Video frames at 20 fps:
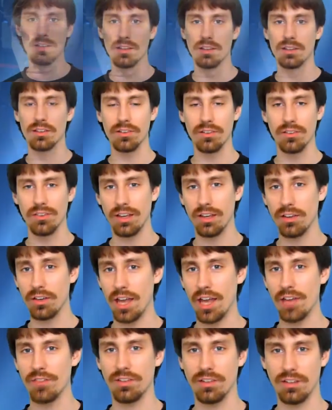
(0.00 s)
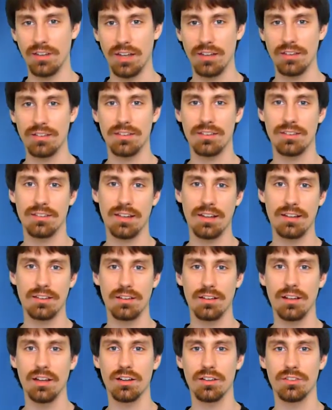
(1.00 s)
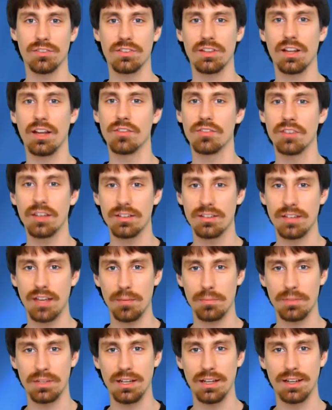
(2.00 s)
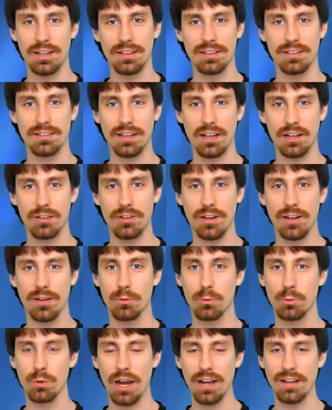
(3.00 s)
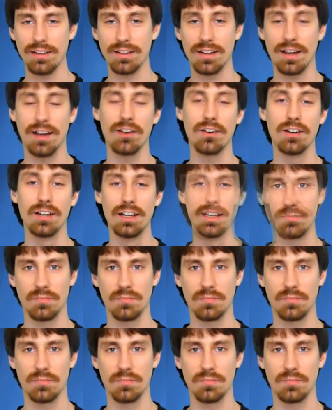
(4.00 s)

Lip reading: So there you have it. That's a lot of stuff that's happening in Star Trek right now,